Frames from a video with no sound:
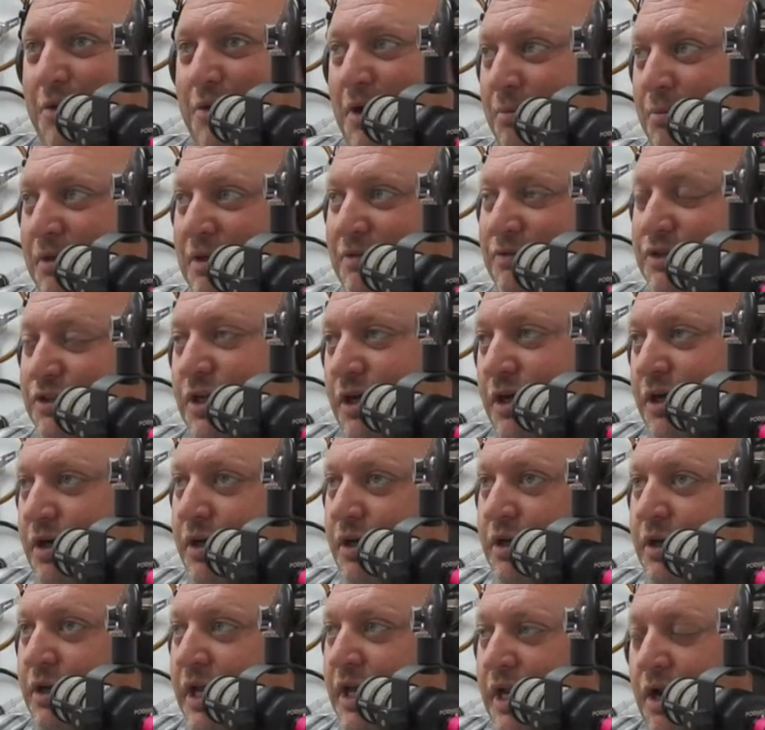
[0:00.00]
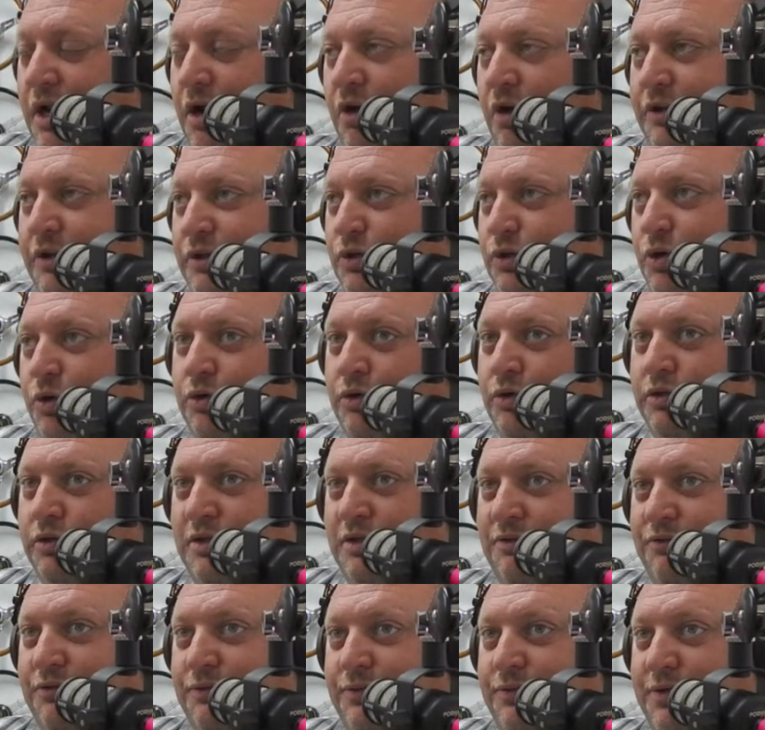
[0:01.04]
probably, if you start getting all the totals
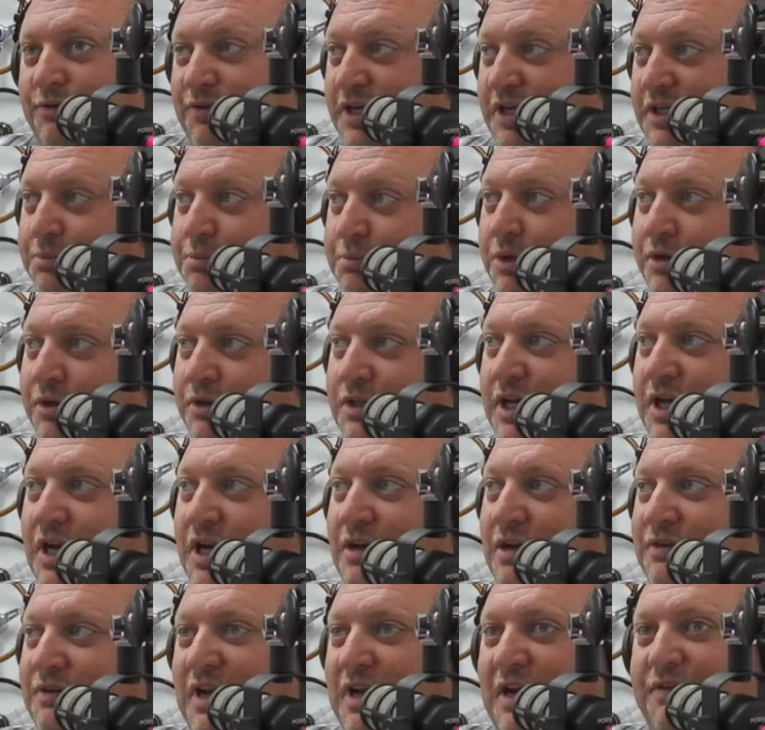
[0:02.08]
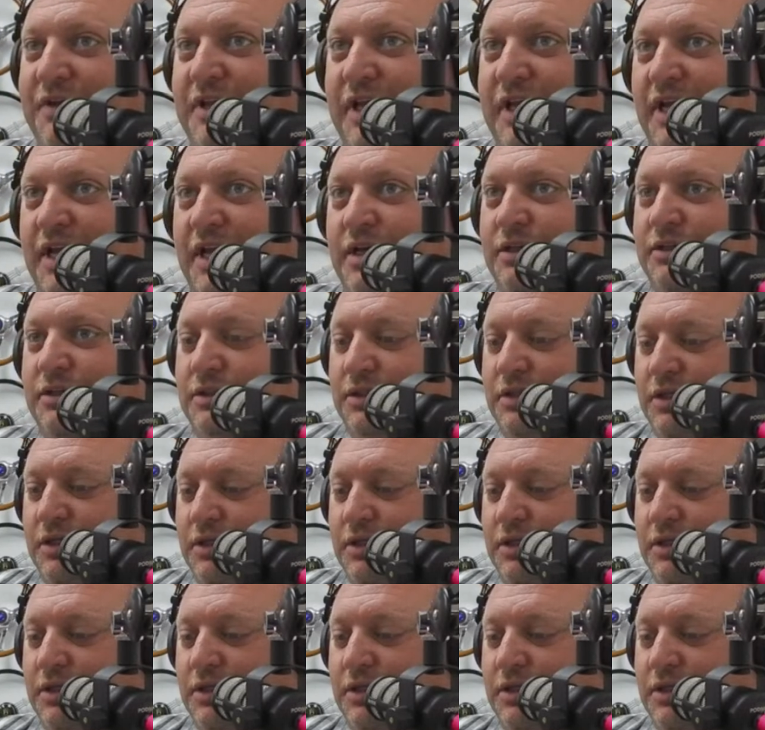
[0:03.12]
of the Facebook stuff and everything else.